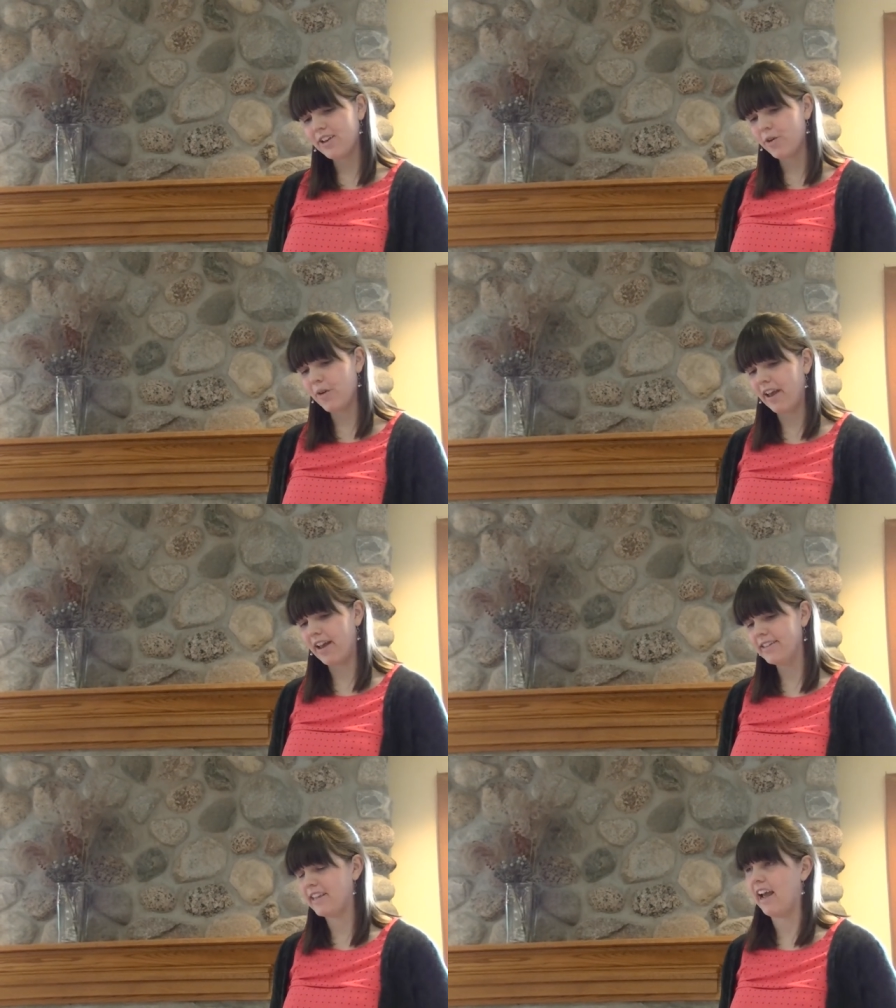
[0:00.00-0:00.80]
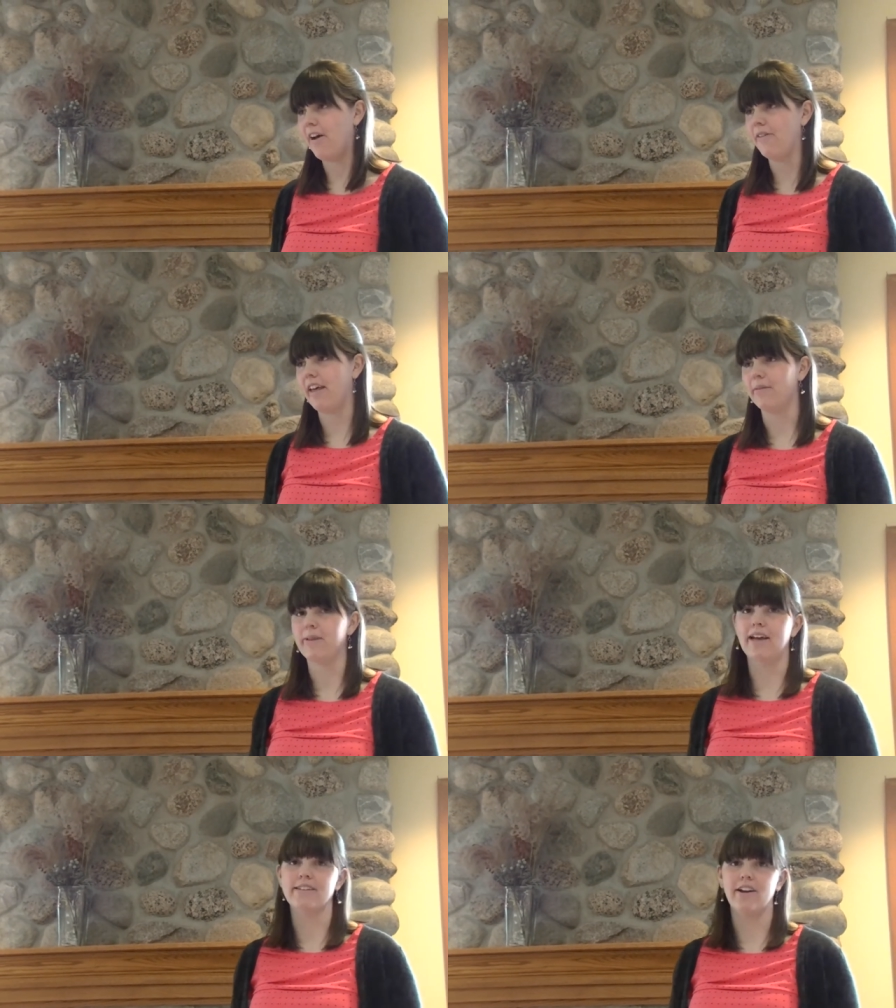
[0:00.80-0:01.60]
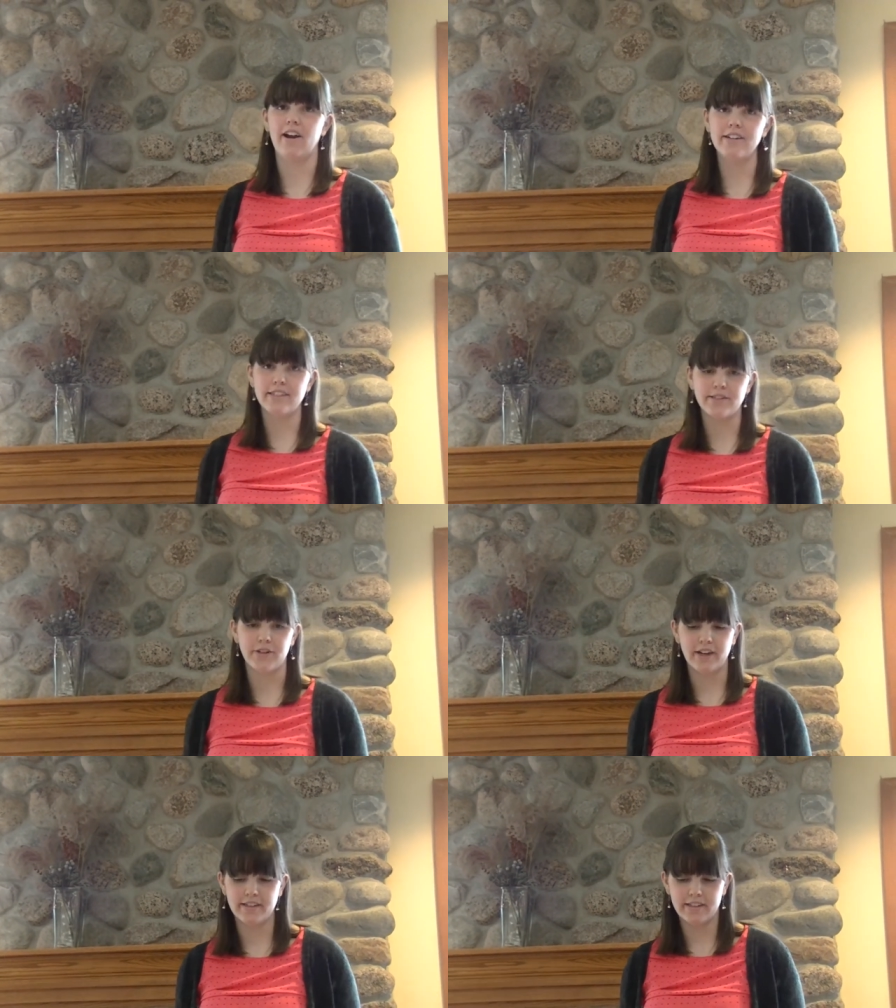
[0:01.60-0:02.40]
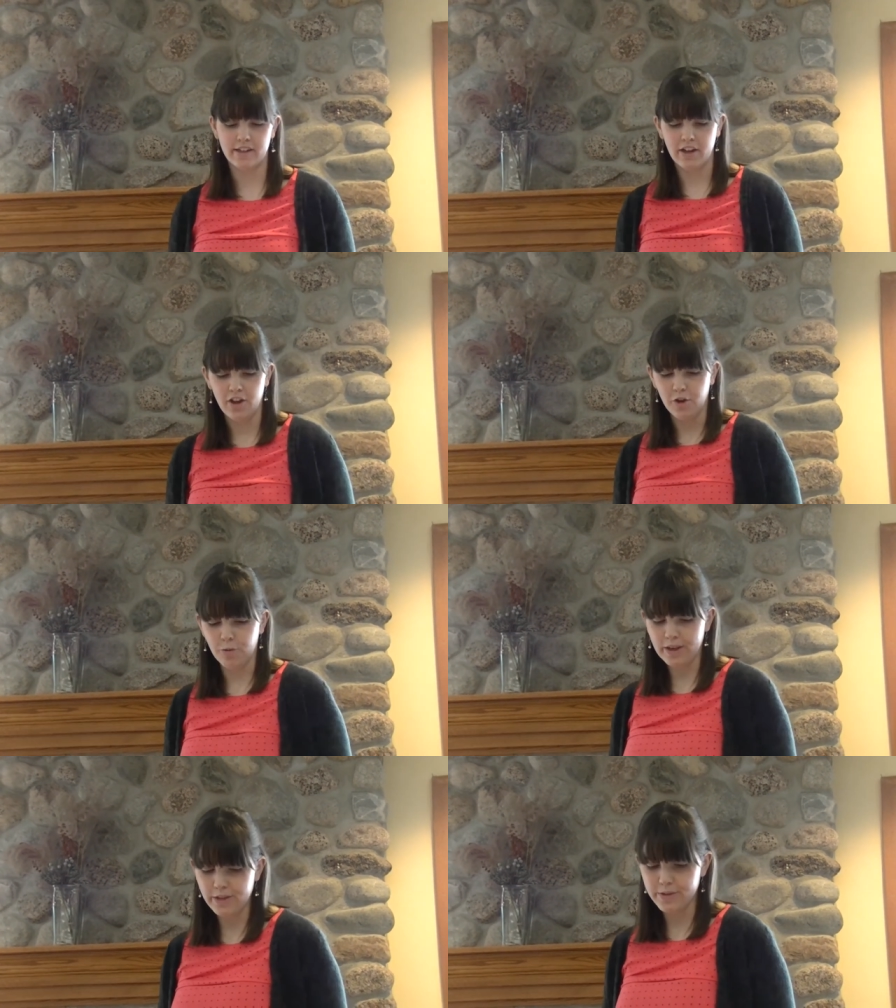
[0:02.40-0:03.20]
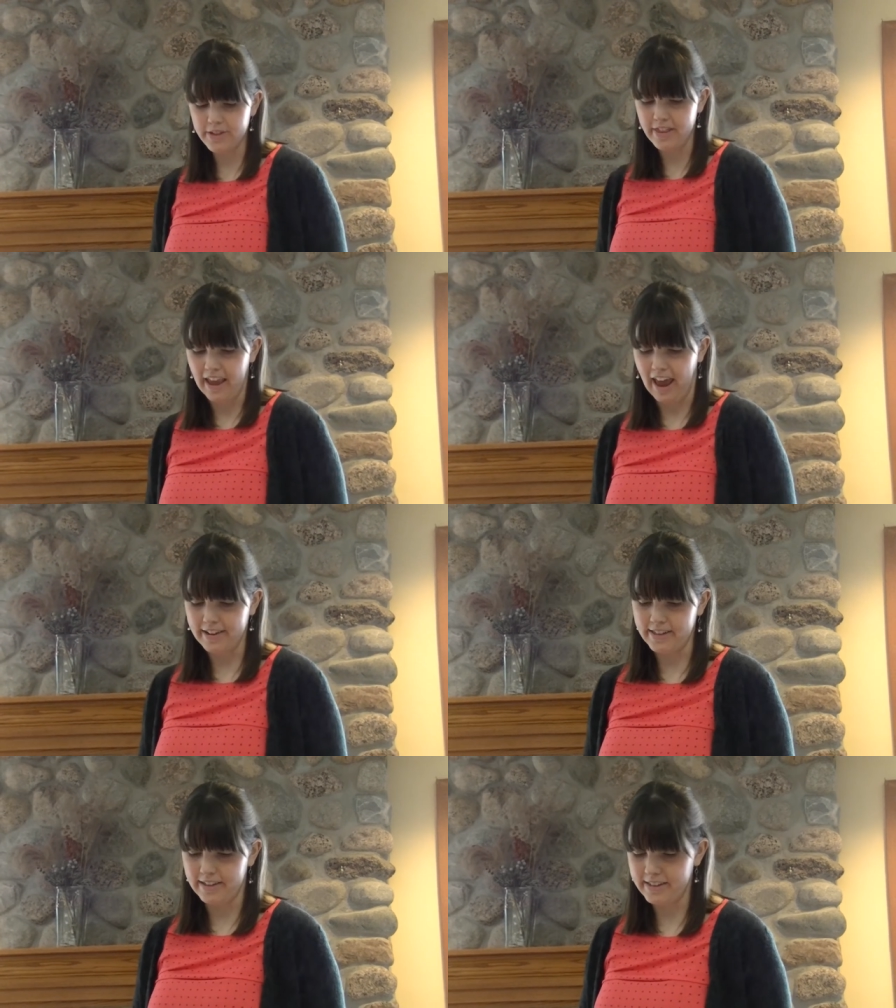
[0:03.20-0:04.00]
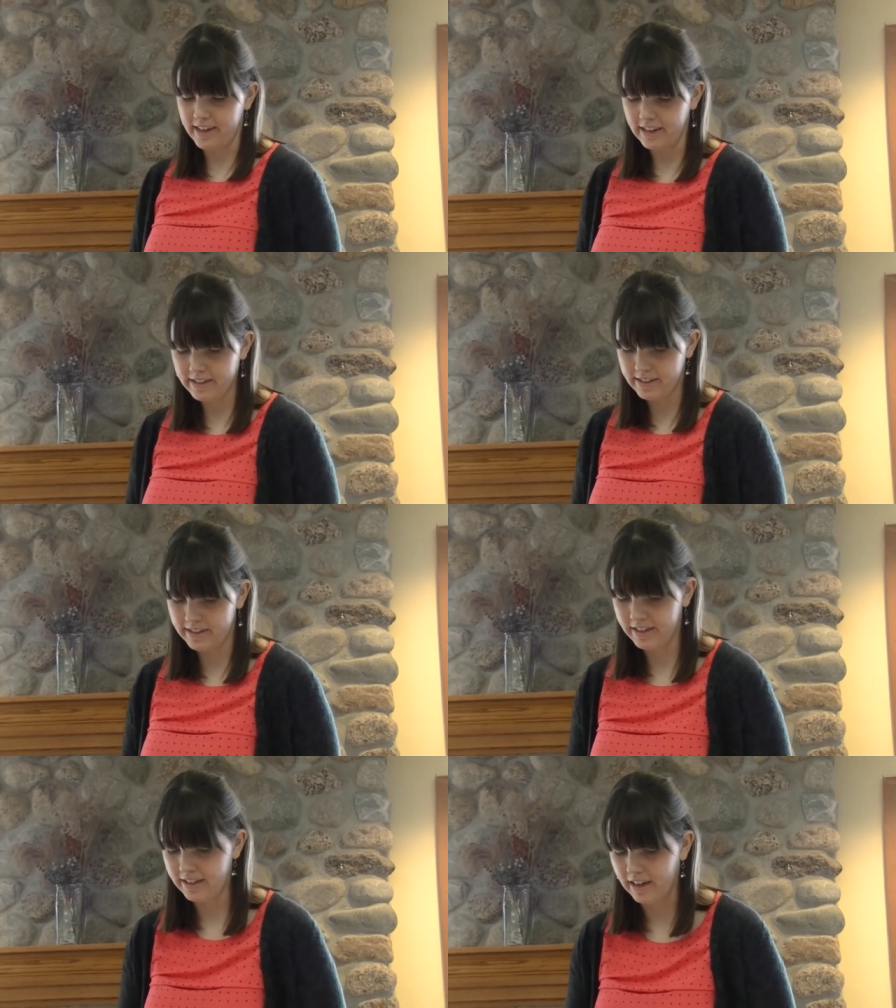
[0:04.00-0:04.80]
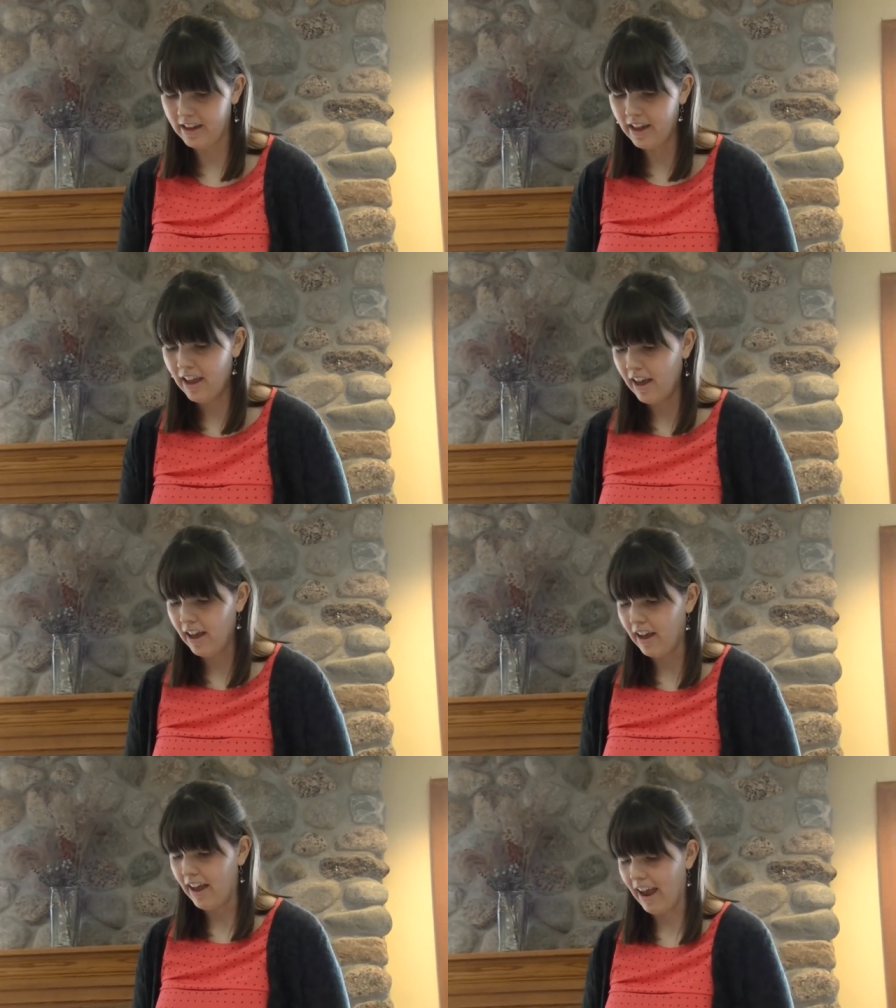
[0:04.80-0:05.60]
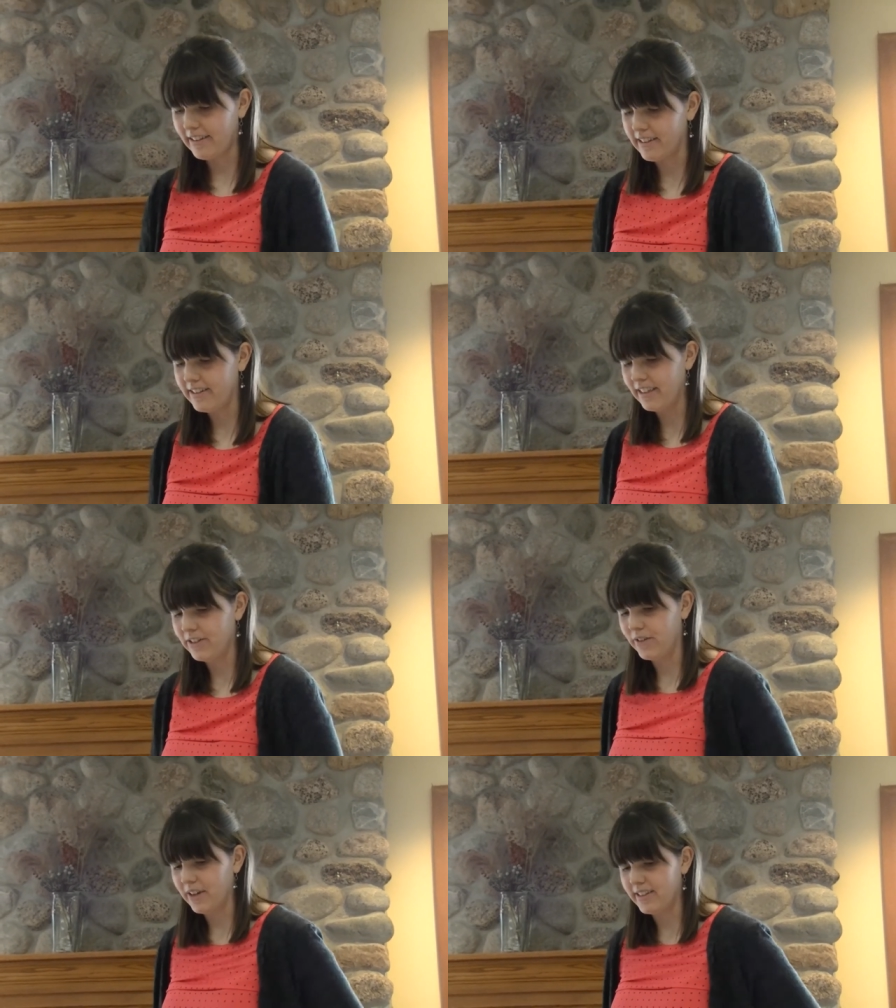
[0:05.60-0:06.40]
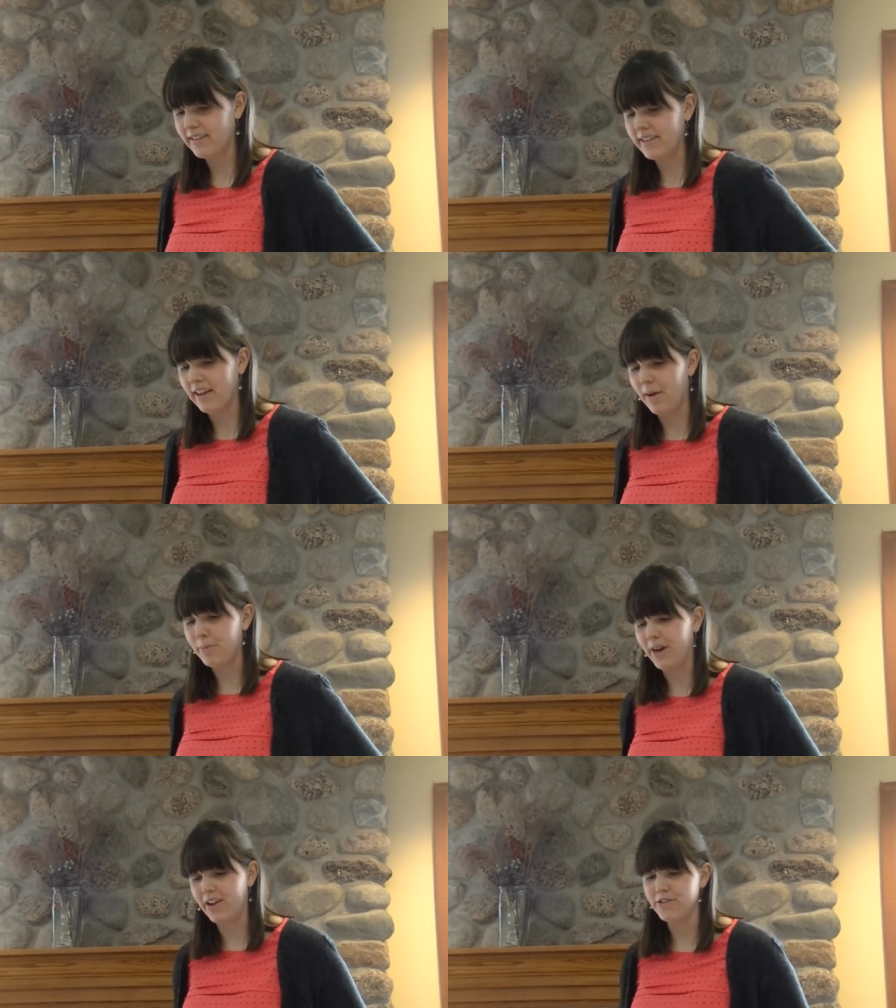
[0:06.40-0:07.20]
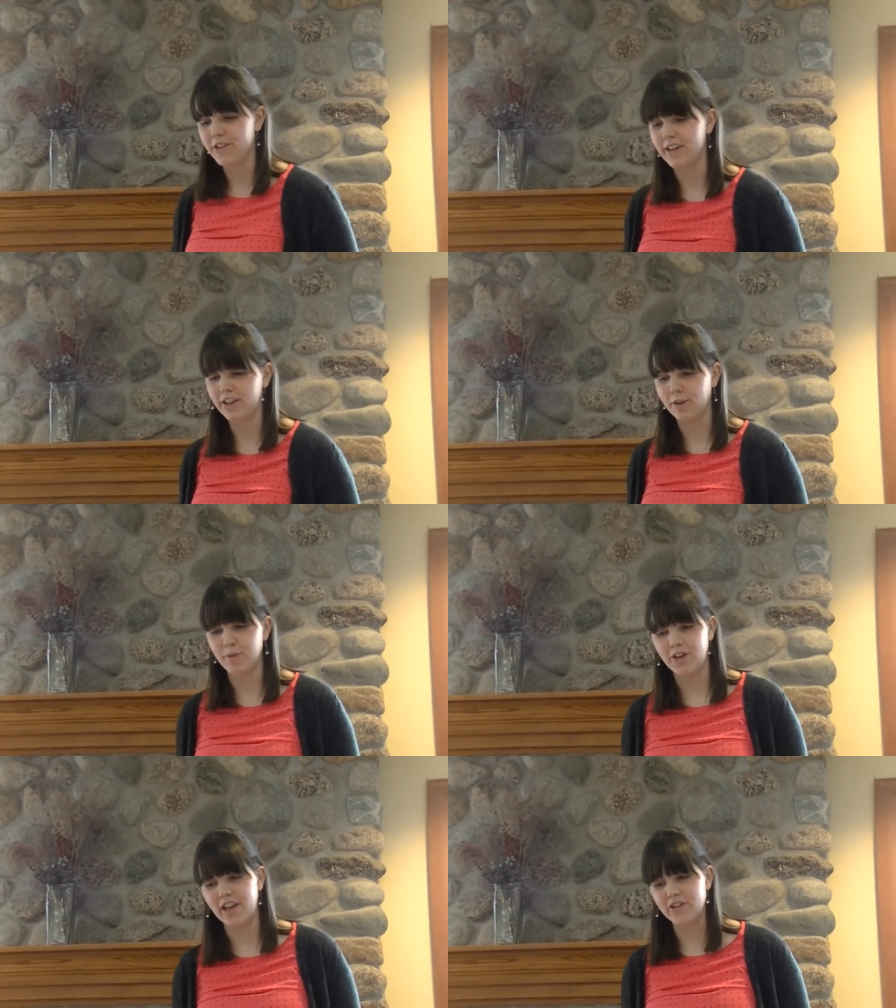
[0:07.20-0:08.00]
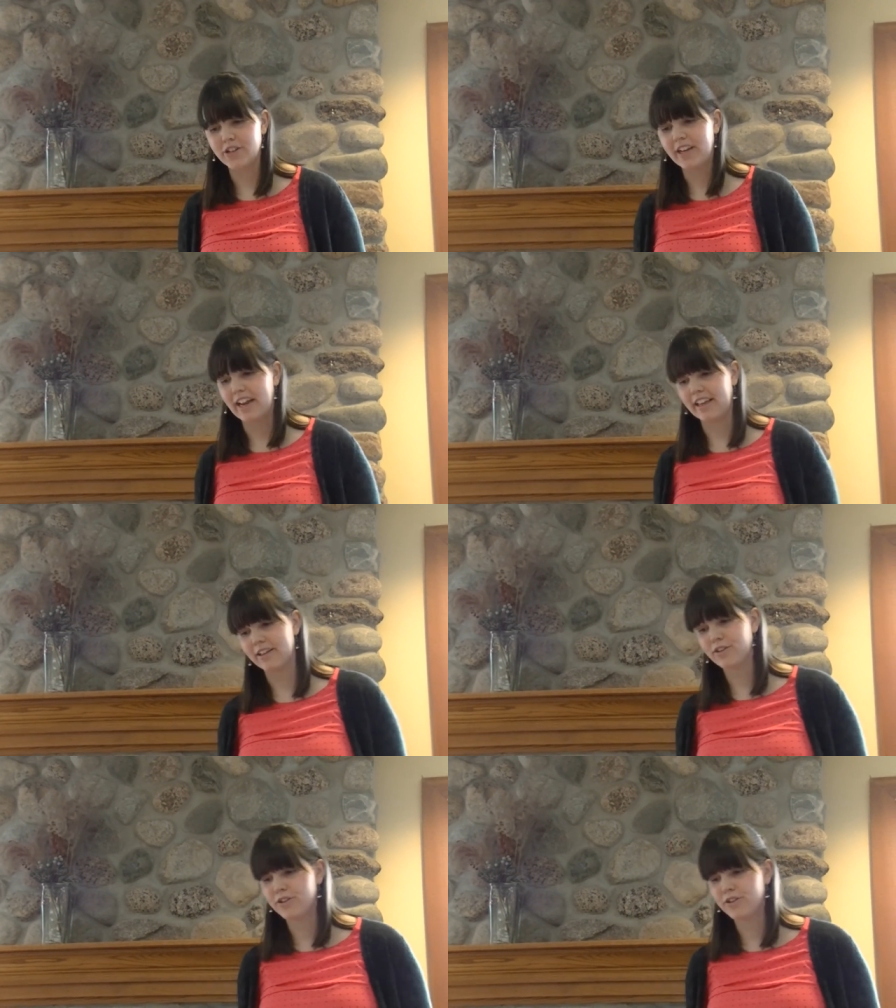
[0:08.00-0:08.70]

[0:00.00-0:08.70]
going on to how that applies in our district, we use the access test uh, ACCESS stands for Assessing Comprehension and Communication in English